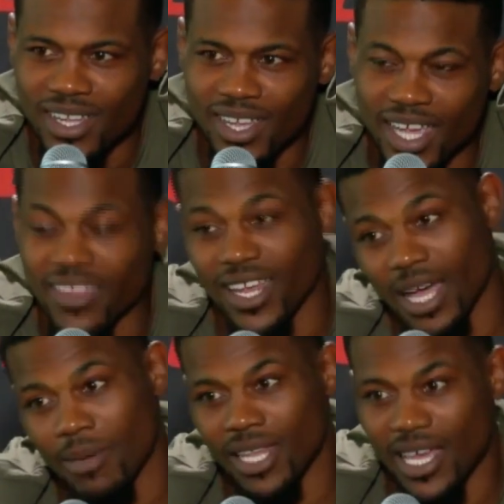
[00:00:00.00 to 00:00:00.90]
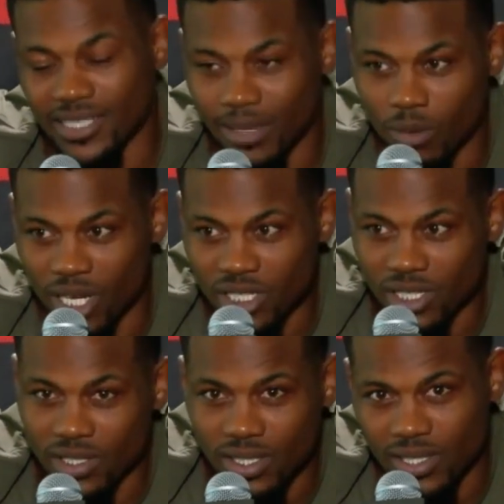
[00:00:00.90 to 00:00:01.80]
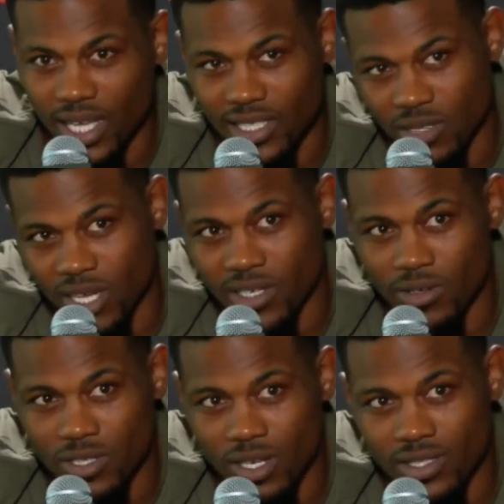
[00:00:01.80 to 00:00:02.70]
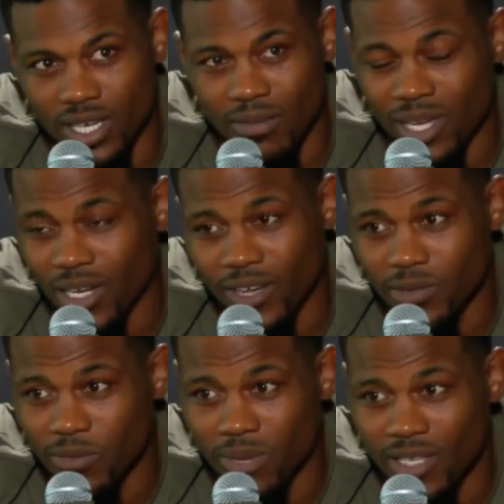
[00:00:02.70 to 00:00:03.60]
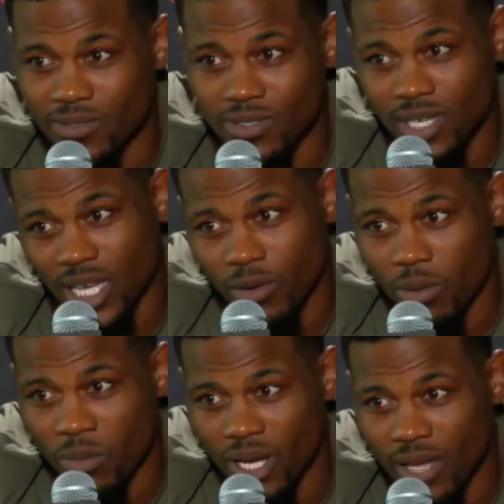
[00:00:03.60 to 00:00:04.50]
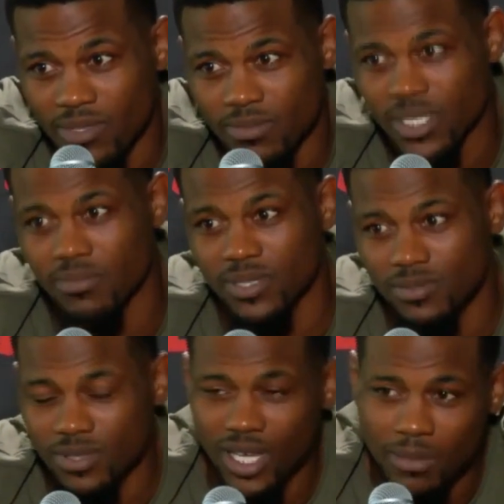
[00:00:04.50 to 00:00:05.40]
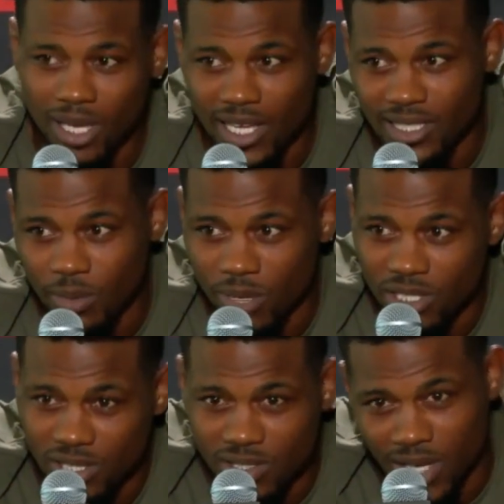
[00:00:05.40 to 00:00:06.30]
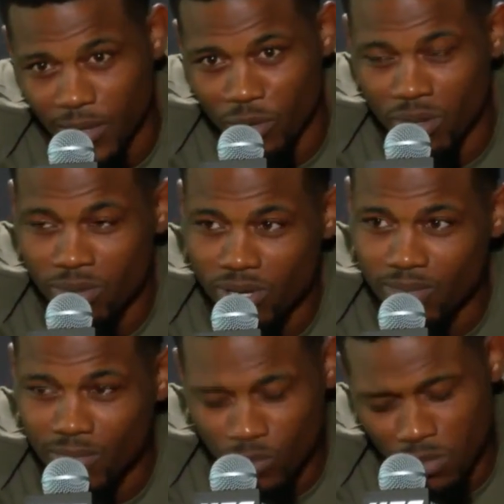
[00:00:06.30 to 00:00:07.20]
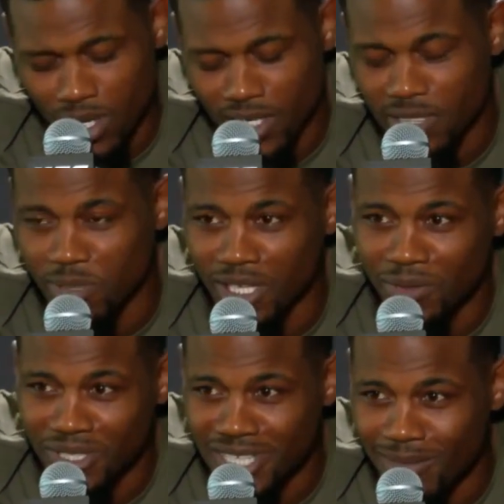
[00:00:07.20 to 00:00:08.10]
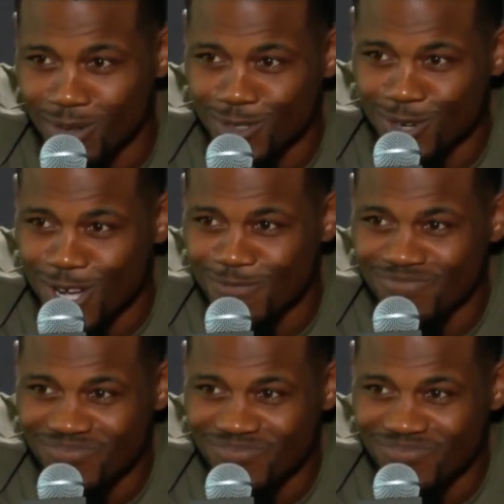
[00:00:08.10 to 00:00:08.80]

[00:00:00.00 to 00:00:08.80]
And then I got my last name on my shin because, like I tell my coach all the time, I didn't graduate from high school, so I can't remember my name sometimes. So I got my last name on my shin so I can remember it, remember how to spell it when the time goes wrong.